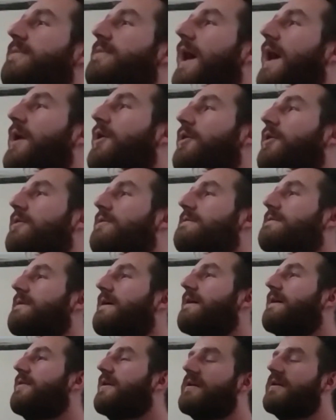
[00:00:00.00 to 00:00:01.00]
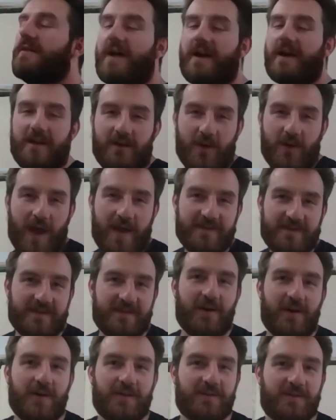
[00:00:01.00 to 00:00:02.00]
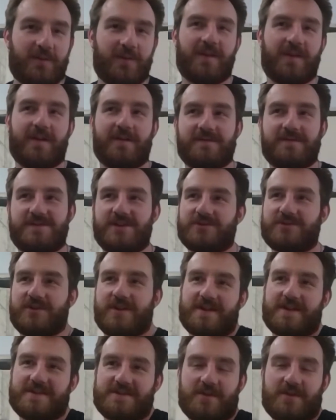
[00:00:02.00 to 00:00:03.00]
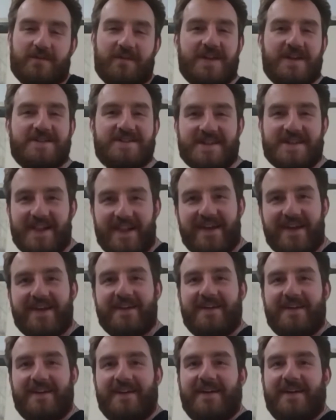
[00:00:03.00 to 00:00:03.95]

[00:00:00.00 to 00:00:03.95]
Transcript: I know, I think a lot of as adults we think of children as sort of like silly.